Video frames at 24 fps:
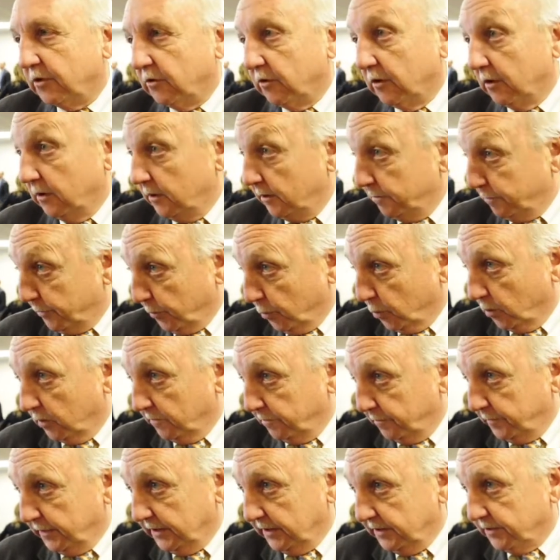are an
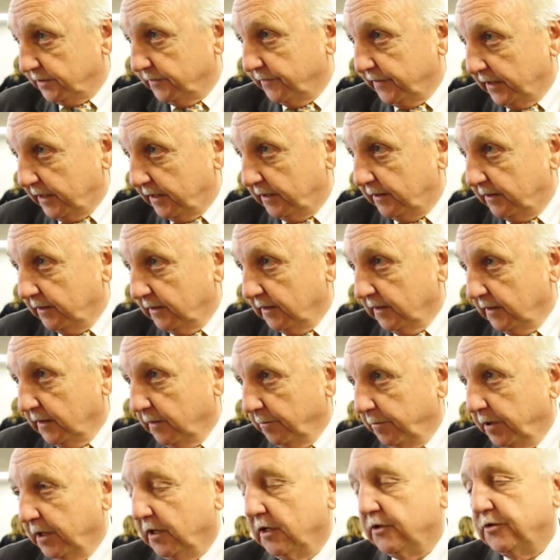important piece of that
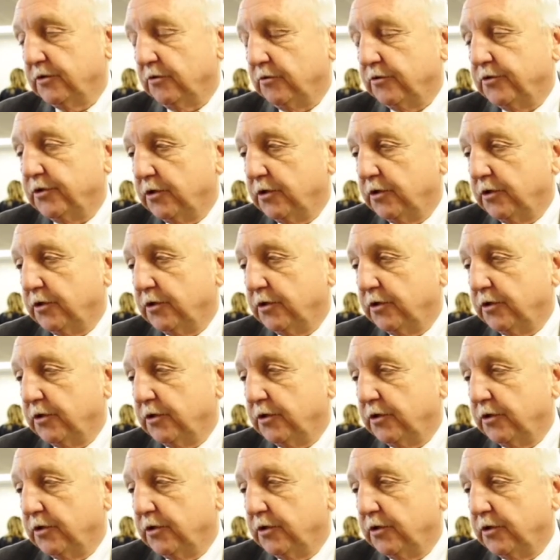puzzle.